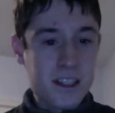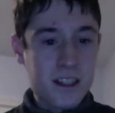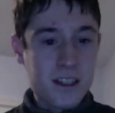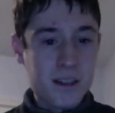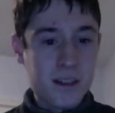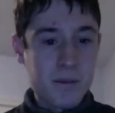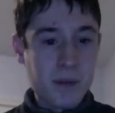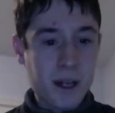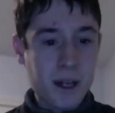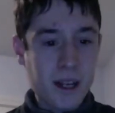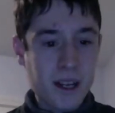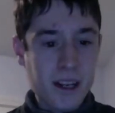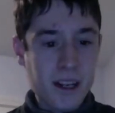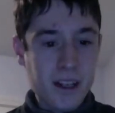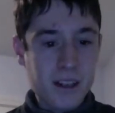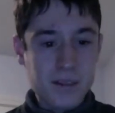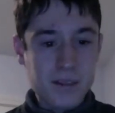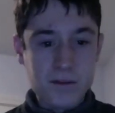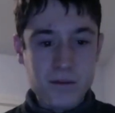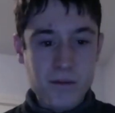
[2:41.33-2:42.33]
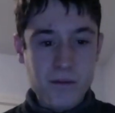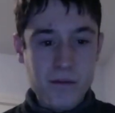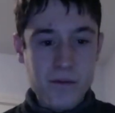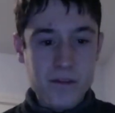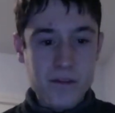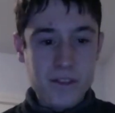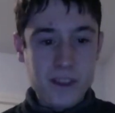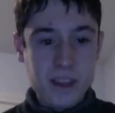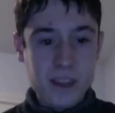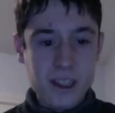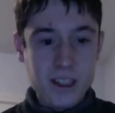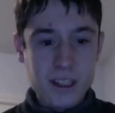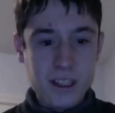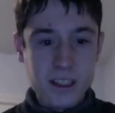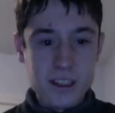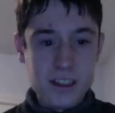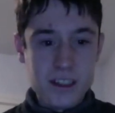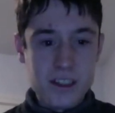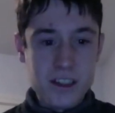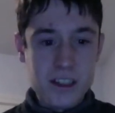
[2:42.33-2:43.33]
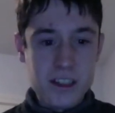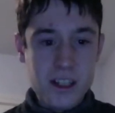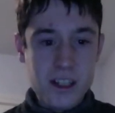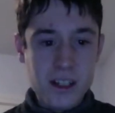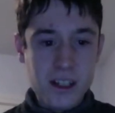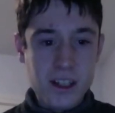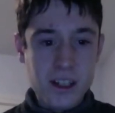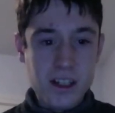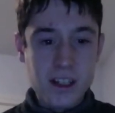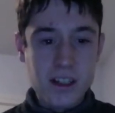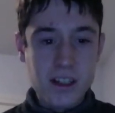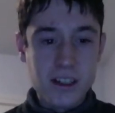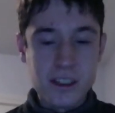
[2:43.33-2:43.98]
by stealing